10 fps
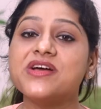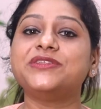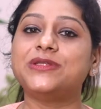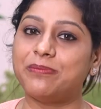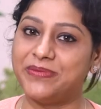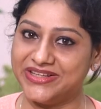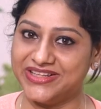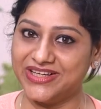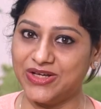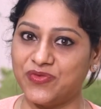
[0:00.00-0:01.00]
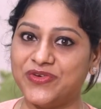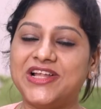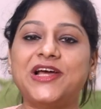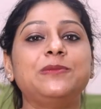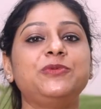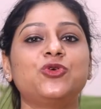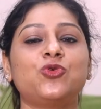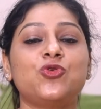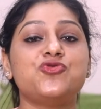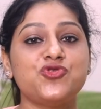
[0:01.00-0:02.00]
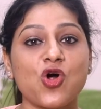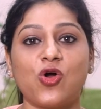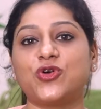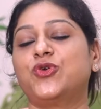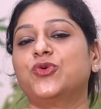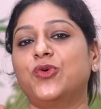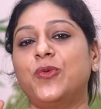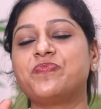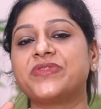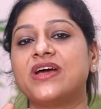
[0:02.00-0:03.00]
The breathing will help you not to